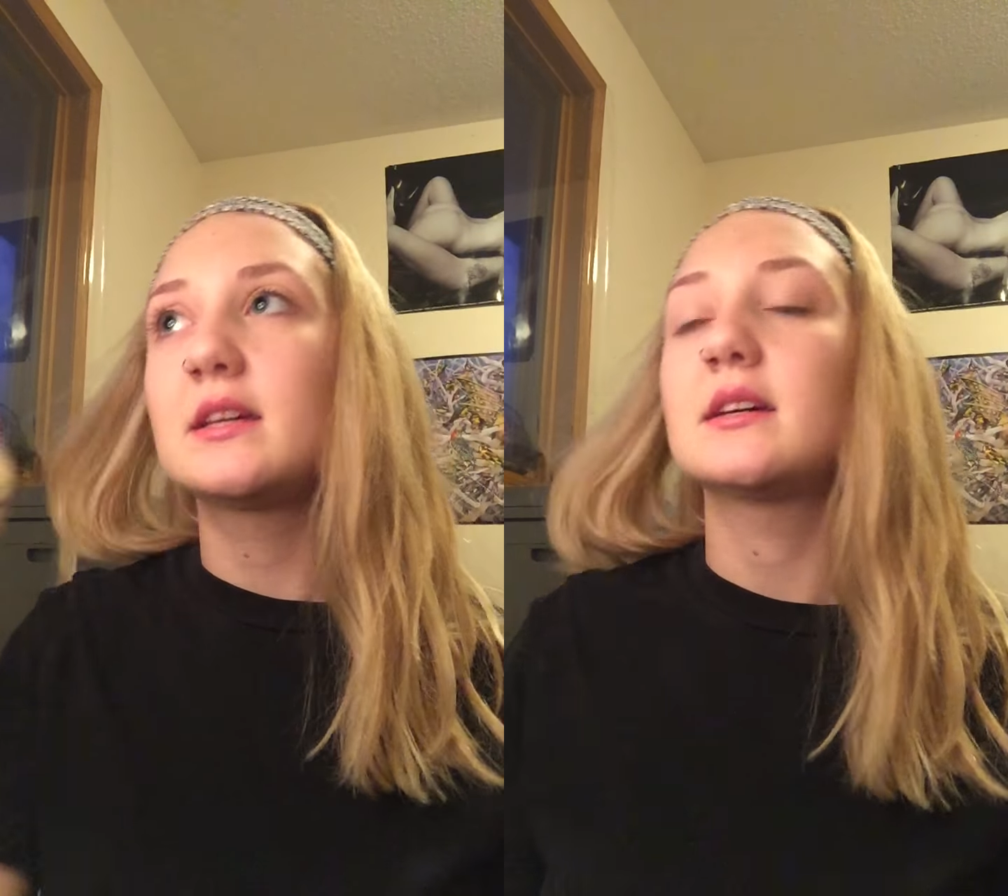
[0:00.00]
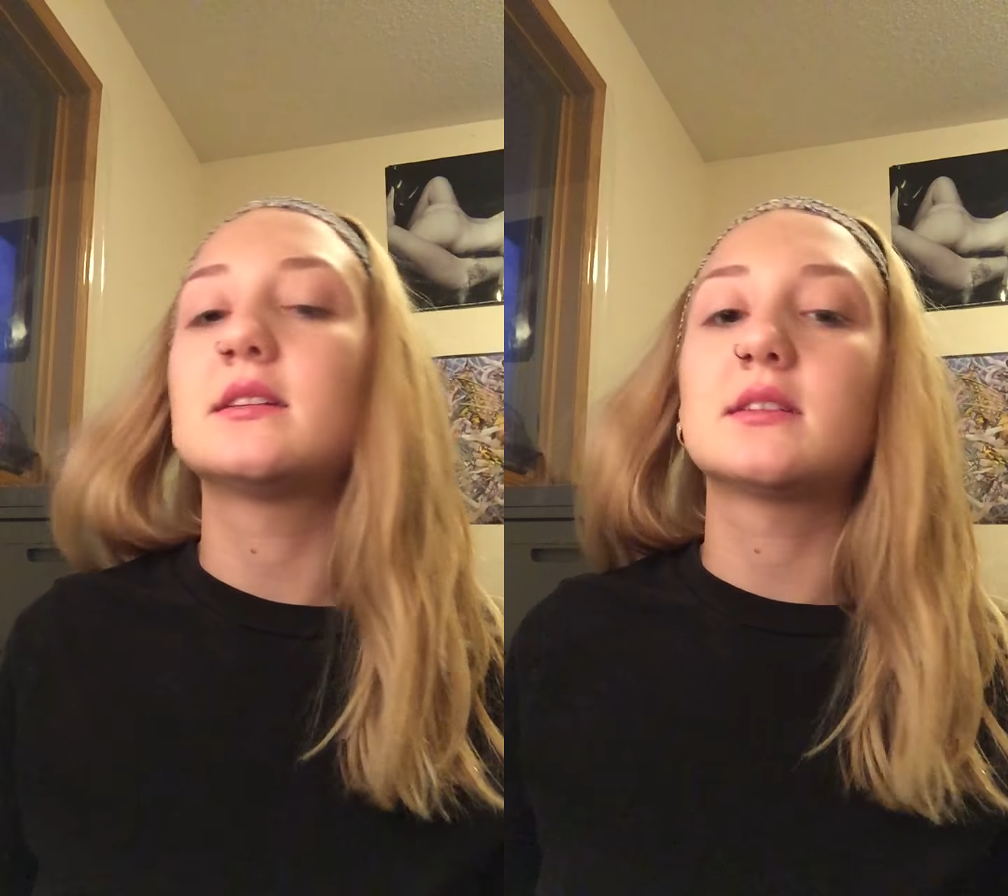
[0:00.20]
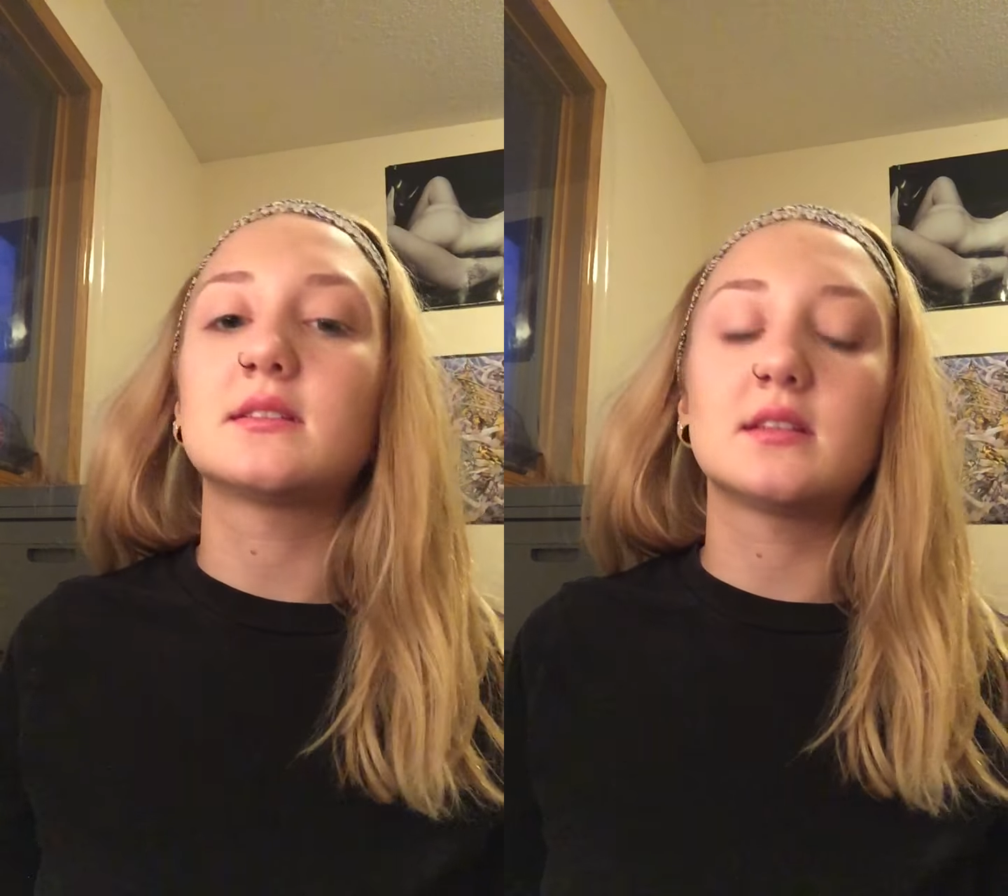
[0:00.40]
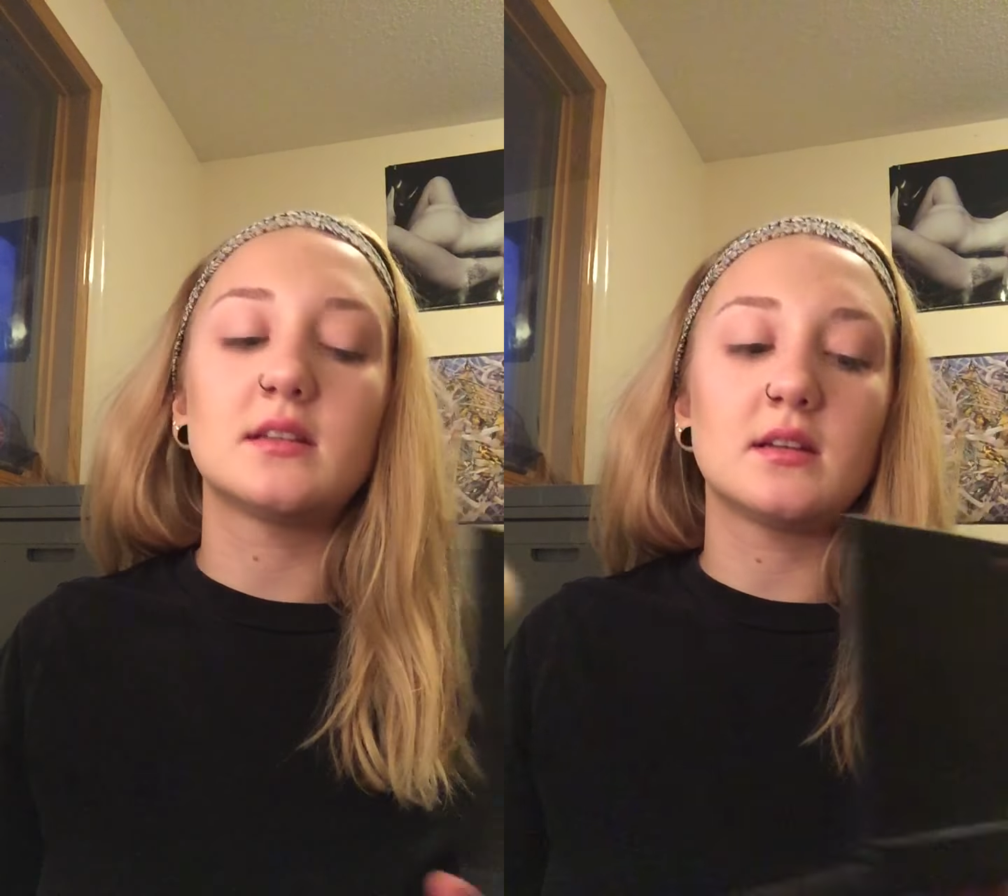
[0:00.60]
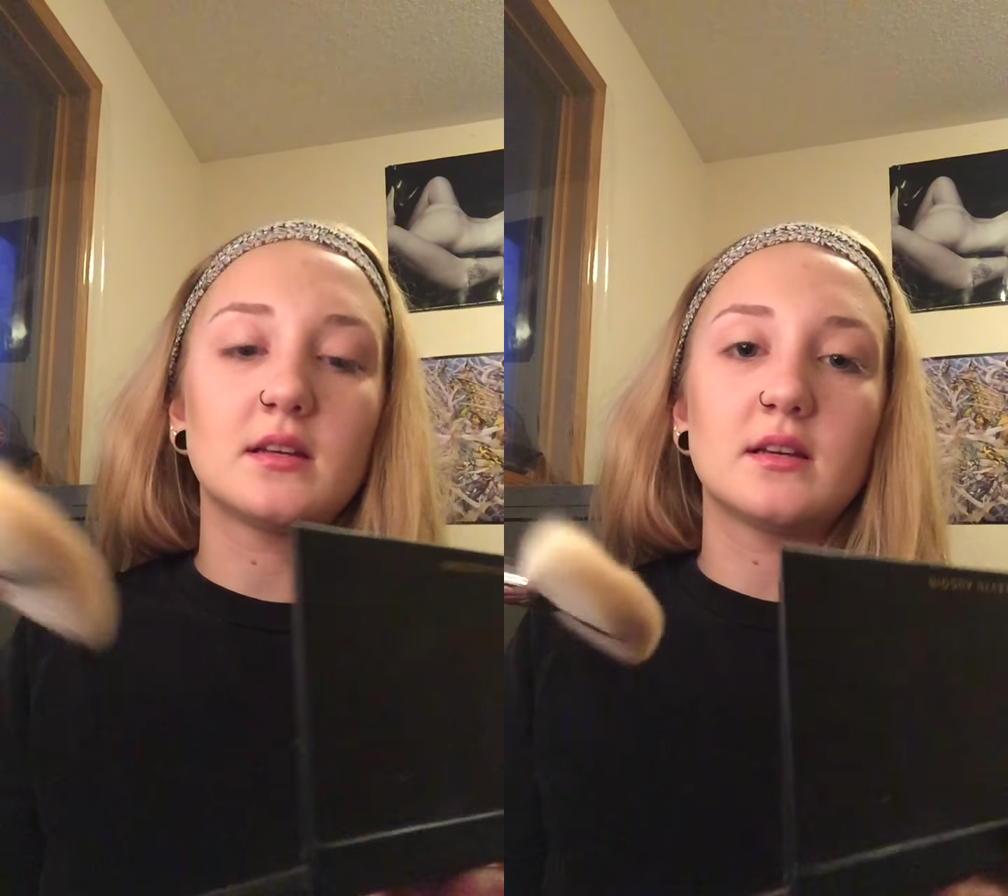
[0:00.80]
It
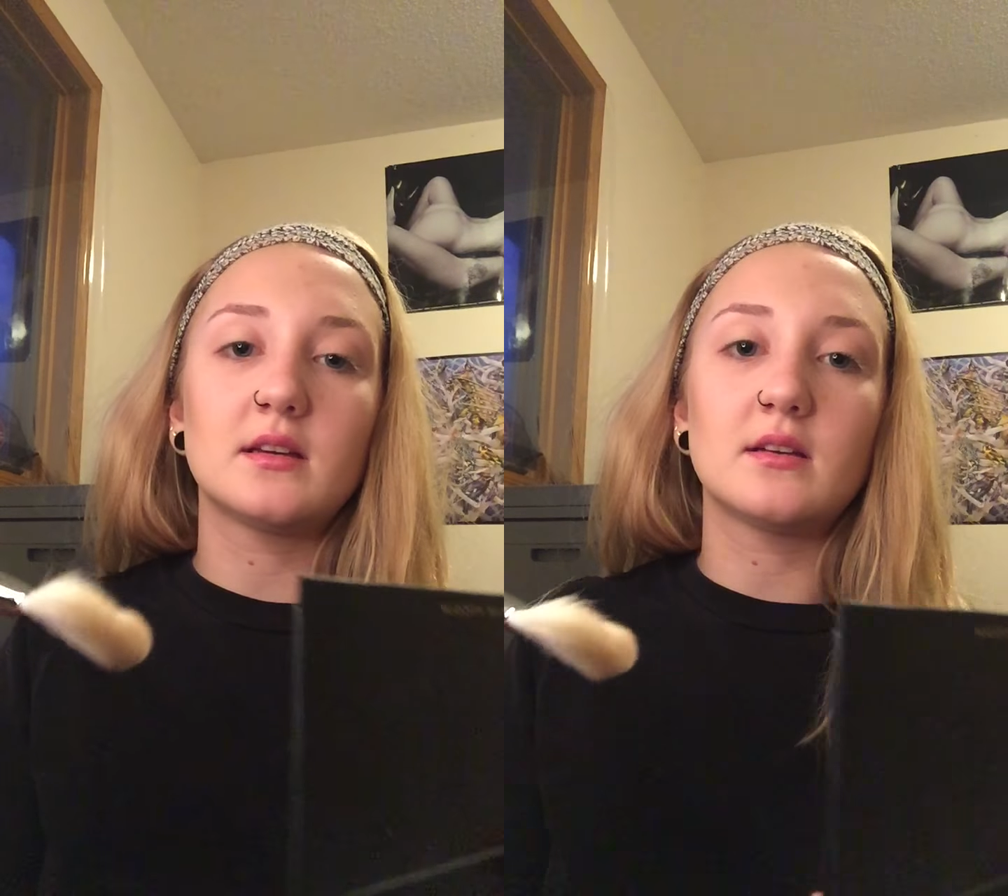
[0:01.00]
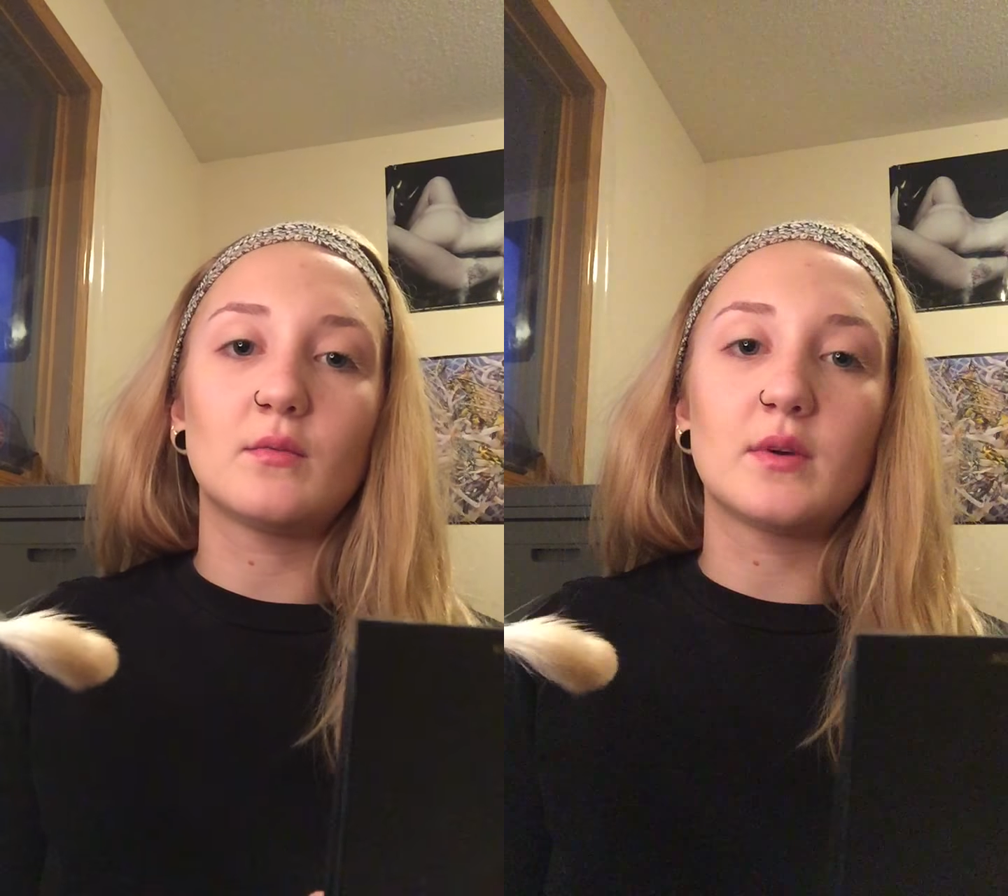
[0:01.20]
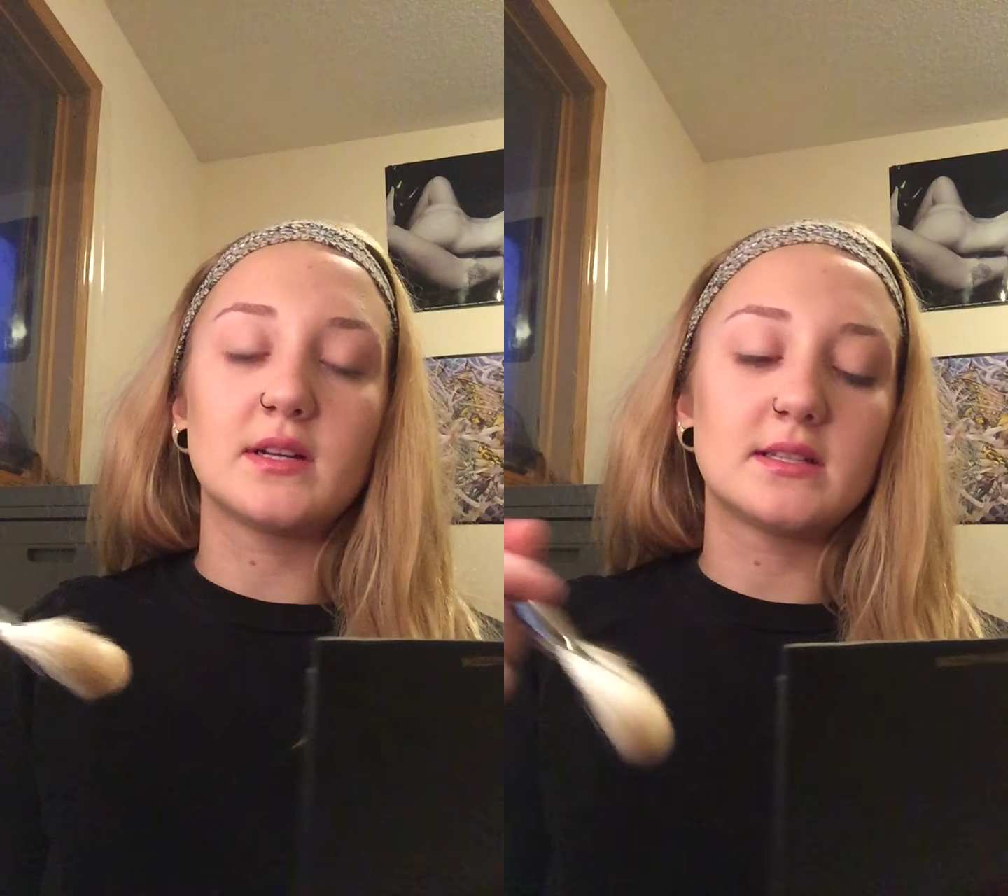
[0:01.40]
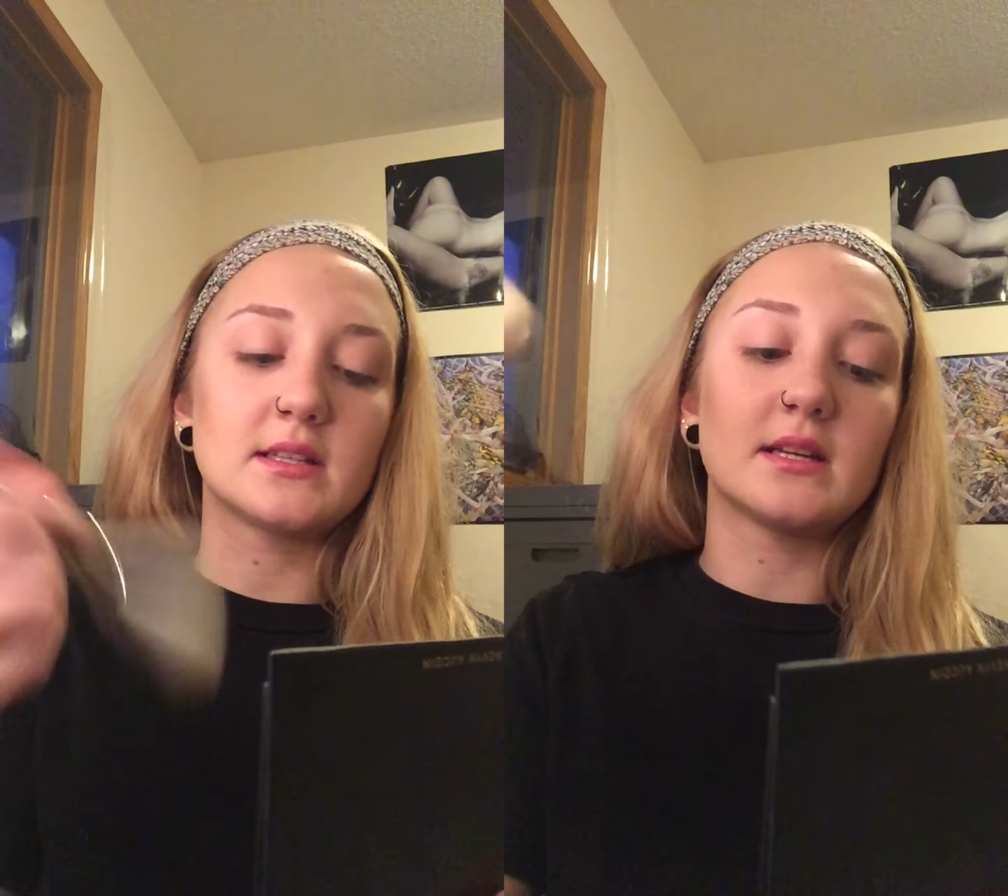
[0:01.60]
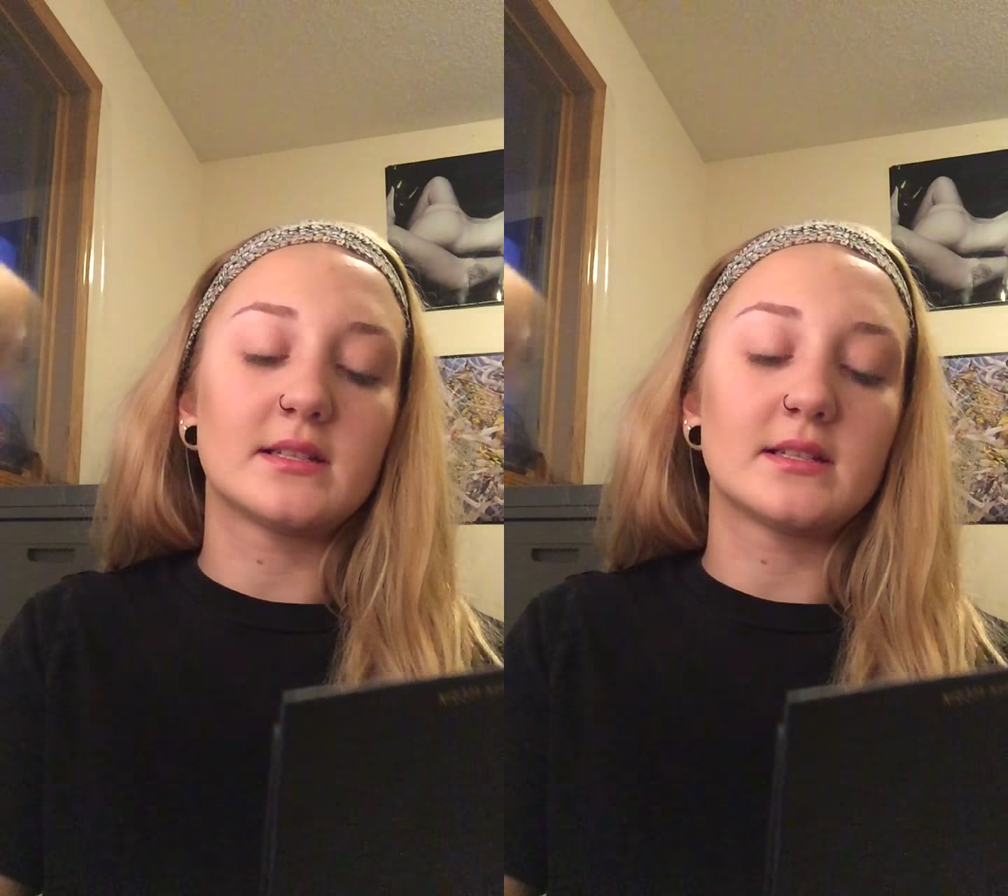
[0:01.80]
doesn't, whereas like